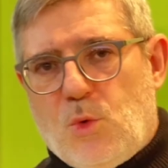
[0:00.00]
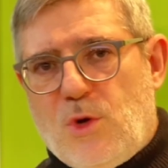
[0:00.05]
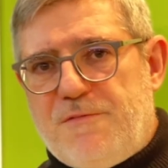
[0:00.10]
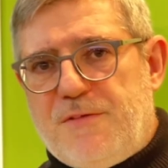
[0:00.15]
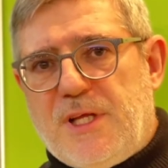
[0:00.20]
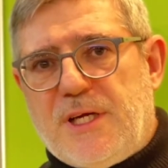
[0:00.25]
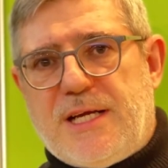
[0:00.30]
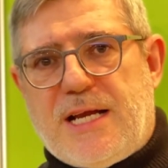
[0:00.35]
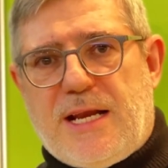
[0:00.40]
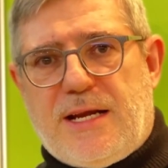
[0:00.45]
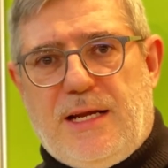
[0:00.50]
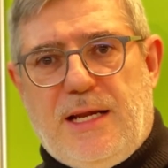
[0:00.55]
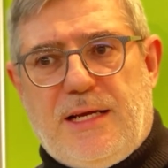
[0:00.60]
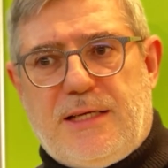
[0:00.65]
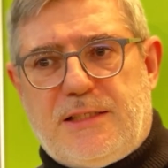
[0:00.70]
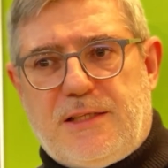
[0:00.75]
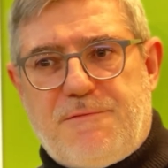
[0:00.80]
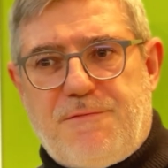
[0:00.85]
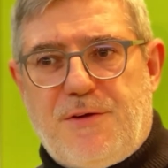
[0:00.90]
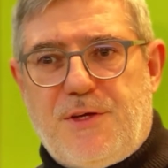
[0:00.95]
With the car
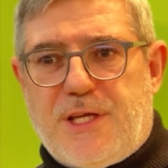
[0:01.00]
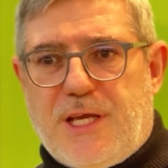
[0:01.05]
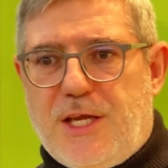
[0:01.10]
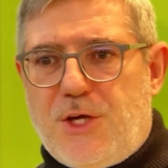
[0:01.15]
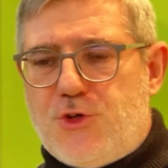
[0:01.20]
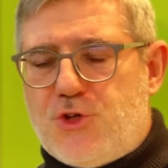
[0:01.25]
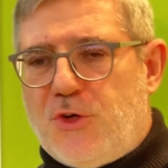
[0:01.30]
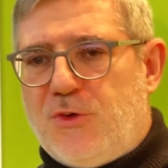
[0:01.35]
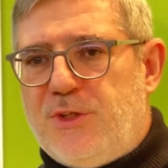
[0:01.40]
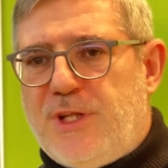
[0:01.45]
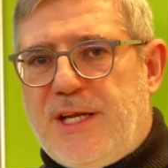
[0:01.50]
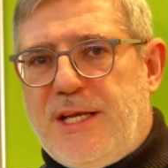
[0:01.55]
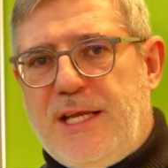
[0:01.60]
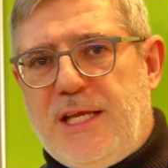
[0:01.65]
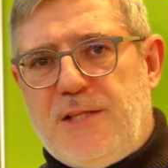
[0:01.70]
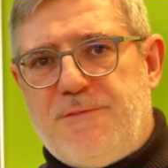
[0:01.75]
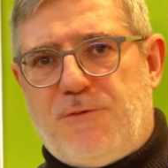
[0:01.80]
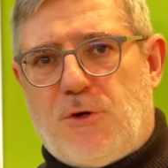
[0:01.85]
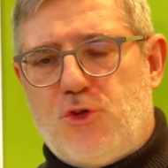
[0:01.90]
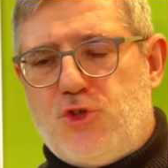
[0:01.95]
electrification, the
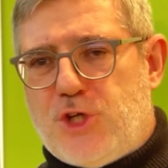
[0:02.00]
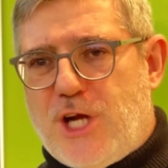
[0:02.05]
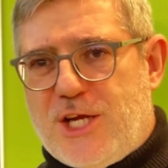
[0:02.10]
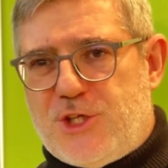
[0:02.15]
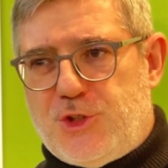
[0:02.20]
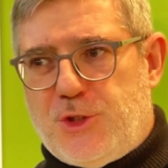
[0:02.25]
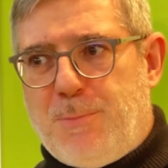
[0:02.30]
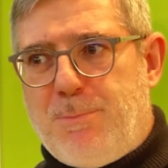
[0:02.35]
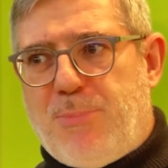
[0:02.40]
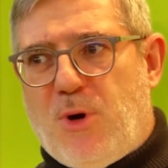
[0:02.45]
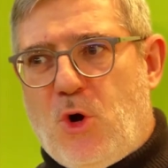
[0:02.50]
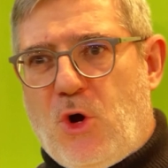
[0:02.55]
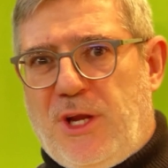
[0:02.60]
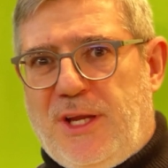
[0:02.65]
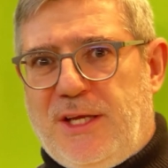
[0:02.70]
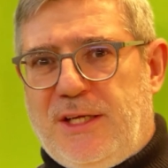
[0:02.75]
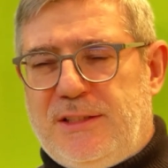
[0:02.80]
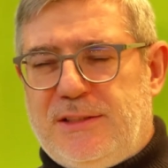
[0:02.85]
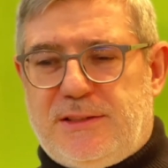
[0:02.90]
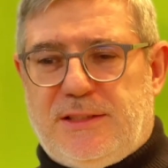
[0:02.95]
need for charging
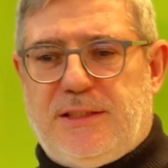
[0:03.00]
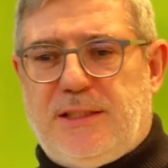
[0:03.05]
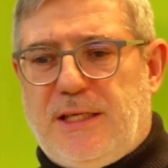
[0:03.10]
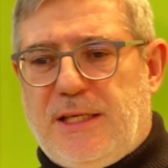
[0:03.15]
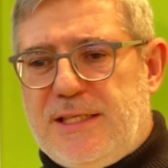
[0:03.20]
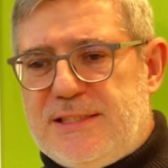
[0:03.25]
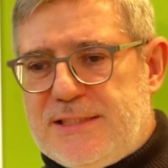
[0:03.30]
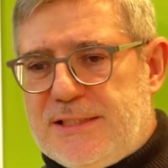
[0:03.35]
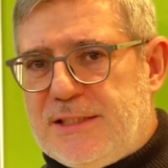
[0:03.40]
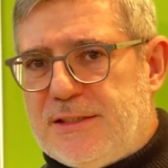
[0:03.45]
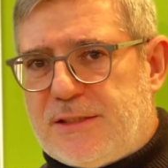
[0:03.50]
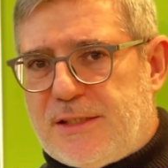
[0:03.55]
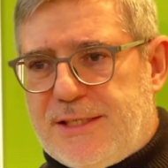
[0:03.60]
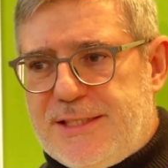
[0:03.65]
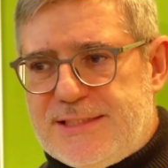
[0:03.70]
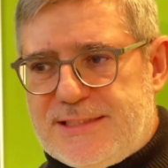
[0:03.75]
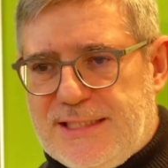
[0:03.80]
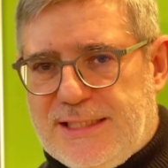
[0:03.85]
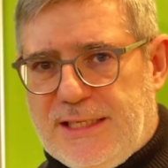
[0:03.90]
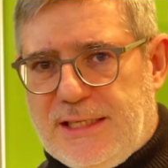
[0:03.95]
point is
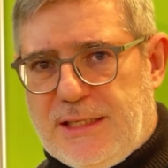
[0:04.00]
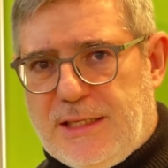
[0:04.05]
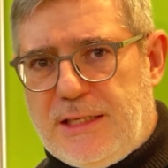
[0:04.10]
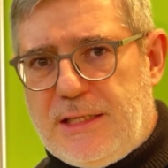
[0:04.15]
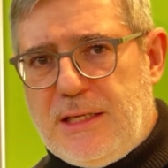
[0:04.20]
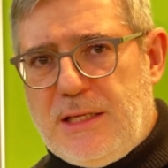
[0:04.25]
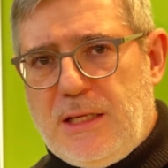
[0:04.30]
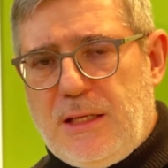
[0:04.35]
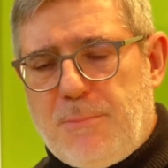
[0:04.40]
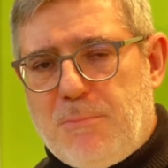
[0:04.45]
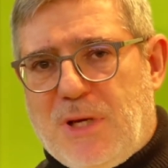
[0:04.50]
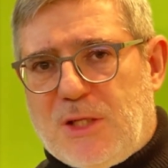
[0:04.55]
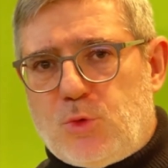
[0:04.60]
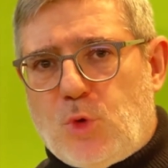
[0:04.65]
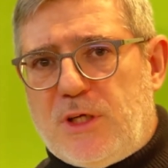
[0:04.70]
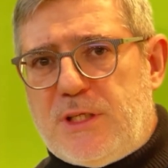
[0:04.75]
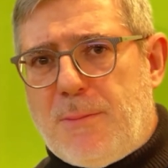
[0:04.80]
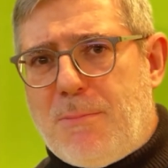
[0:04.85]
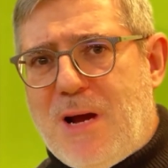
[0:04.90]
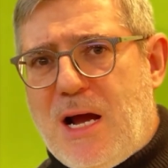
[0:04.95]
increasing. But
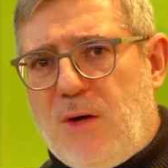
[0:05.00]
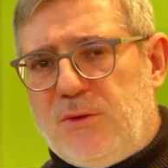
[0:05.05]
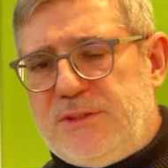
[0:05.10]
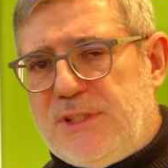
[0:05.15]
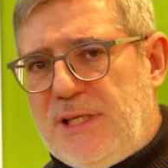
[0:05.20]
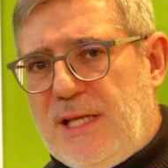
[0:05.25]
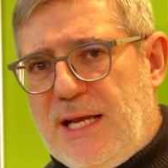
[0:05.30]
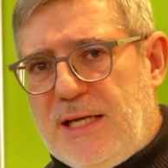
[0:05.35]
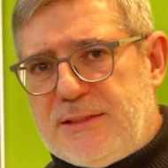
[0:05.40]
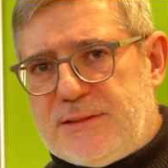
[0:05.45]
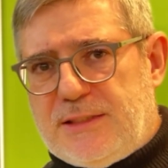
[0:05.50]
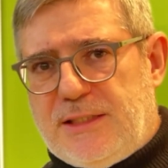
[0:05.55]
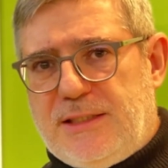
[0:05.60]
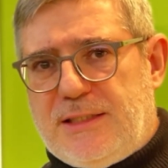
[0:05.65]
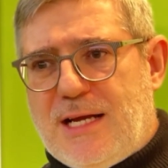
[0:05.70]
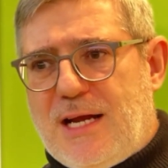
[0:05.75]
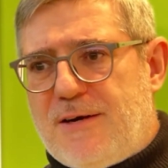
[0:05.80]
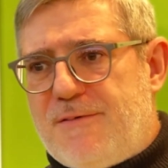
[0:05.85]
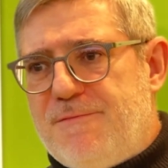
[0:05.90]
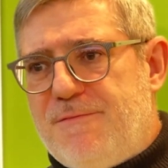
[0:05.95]
what about electric
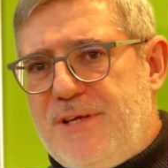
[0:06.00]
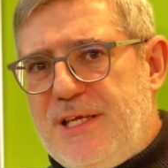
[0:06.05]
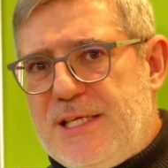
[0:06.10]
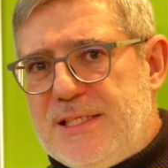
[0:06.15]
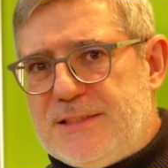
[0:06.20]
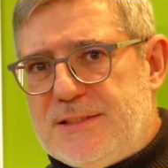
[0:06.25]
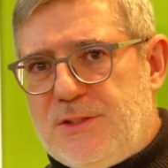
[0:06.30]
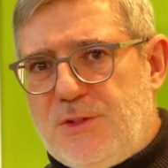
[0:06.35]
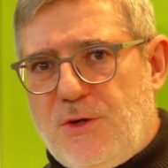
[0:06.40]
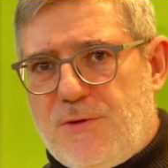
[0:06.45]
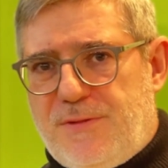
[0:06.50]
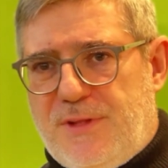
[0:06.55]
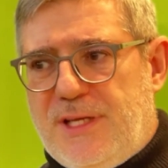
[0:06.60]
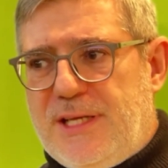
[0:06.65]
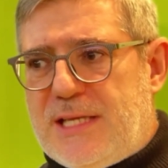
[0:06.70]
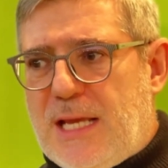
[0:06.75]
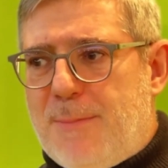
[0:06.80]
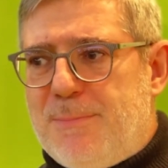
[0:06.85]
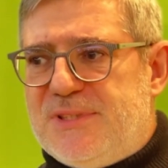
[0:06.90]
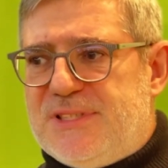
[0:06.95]
RVs? Do you
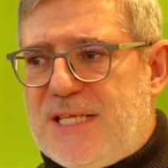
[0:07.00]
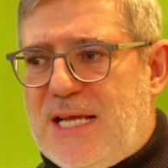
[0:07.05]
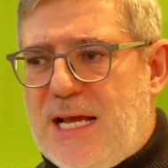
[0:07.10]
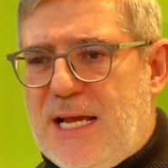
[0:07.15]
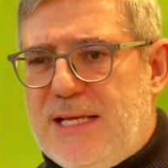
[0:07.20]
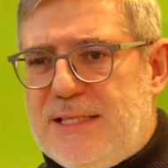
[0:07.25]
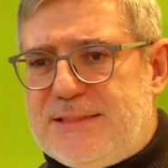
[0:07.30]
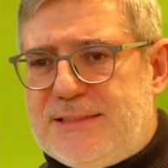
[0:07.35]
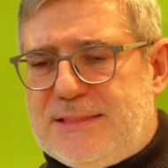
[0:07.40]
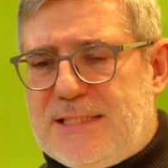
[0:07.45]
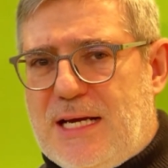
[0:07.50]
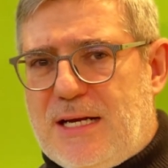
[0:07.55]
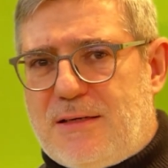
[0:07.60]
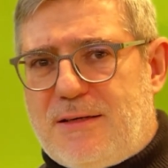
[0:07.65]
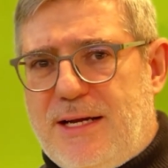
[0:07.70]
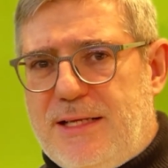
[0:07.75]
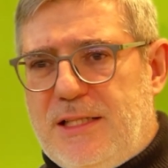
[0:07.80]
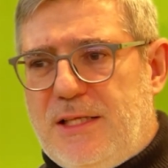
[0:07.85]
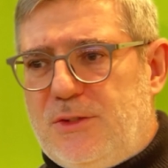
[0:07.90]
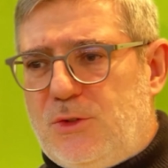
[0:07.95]
think campsites are
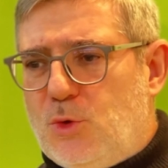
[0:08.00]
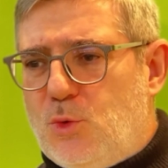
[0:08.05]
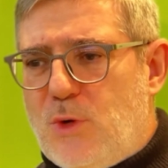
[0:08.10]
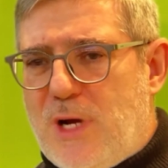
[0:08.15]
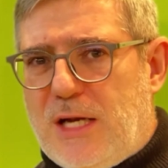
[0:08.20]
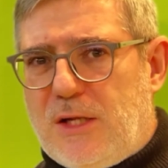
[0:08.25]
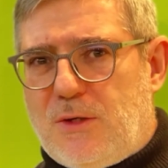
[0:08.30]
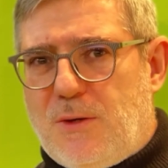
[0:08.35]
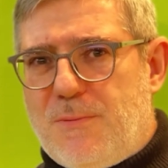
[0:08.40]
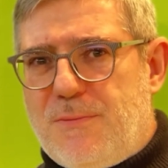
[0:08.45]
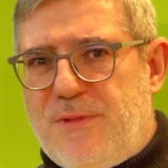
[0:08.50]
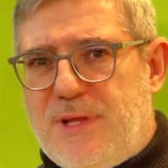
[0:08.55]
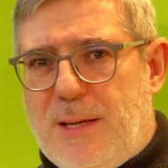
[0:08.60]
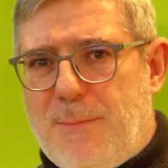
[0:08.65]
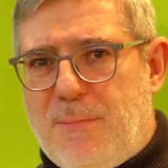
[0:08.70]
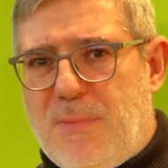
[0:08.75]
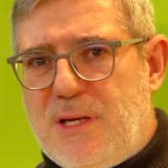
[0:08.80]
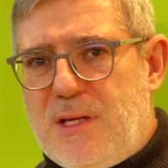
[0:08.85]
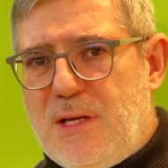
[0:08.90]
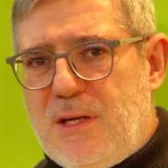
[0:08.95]
ready to welcome
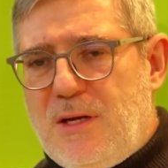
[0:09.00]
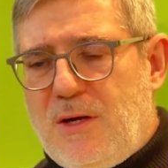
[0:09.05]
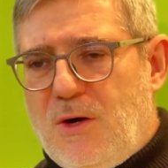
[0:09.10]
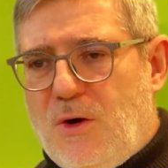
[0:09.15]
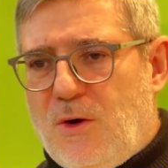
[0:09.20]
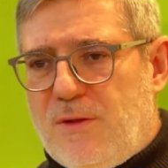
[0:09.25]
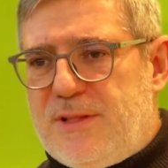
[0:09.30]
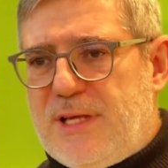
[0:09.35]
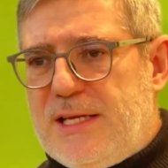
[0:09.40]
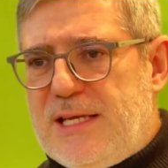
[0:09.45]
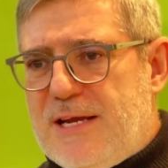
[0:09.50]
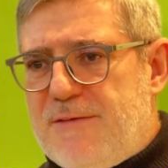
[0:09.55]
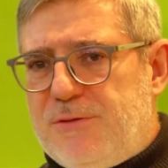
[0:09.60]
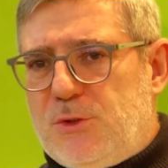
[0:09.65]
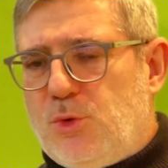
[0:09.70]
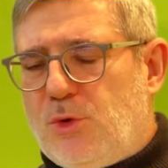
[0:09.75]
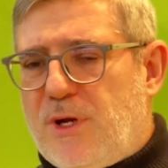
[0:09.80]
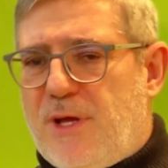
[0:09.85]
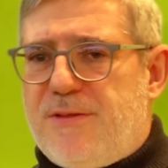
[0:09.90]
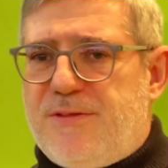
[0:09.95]
them, or they have
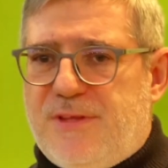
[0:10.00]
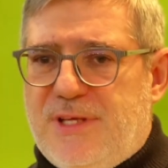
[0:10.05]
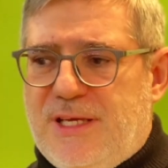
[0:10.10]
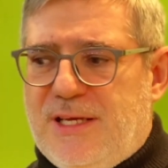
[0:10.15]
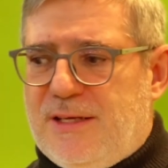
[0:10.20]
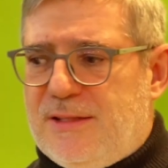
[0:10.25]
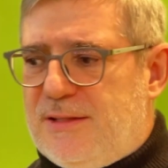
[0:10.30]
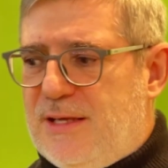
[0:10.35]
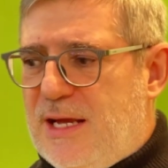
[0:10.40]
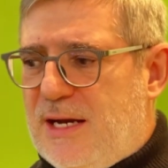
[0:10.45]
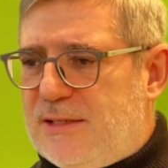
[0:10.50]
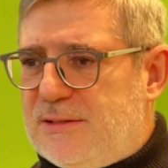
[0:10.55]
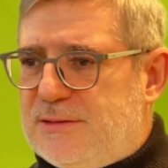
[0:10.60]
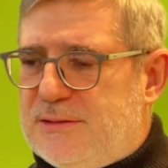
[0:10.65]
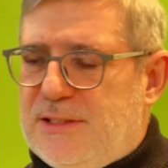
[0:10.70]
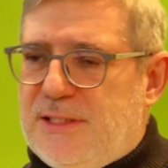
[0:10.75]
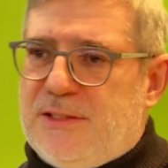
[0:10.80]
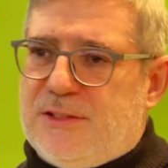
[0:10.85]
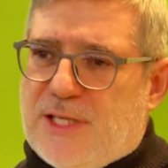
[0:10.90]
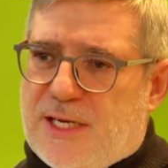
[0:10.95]
to rethink their
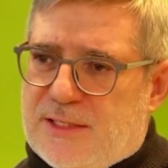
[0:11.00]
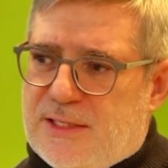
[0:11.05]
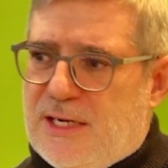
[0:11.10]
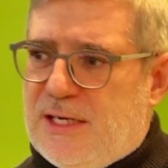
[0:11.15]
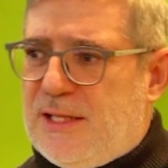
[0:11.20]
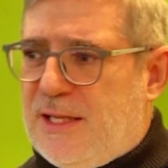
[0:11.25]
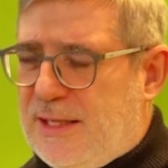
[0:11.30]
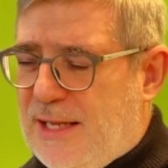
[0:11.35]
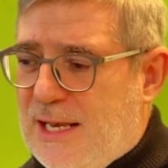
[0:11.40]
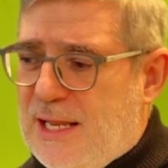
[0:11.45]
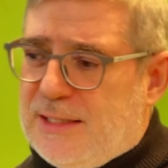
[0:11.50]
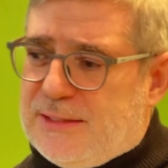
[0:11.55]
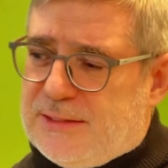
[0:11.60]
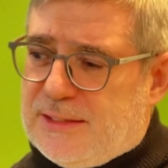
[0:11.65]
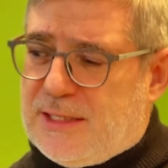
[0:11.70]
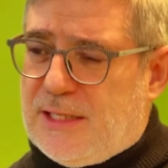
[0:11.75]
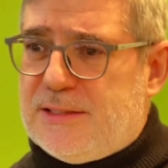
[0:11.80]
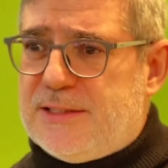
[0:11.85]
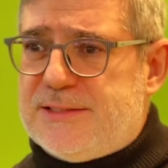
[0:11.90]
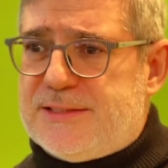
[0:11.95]
internal
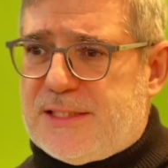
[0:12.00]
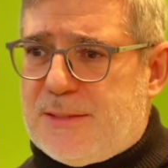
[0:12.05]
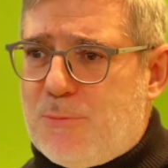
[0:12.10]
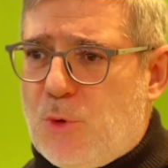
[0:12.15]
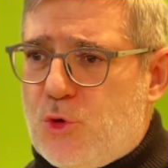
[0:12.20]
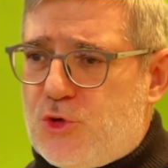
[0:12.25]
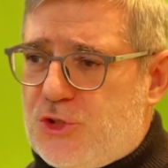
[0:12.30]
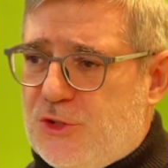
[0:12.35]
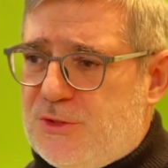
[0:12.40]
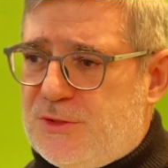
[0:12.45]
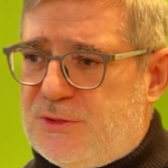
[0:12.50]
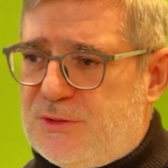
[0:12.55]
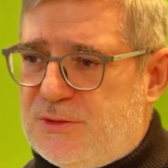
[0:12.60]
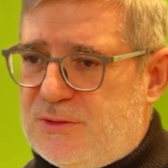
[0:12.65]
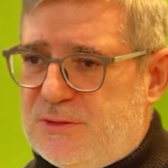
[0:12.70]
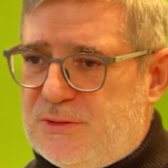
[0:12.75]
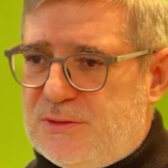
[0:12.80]
electrical distribution?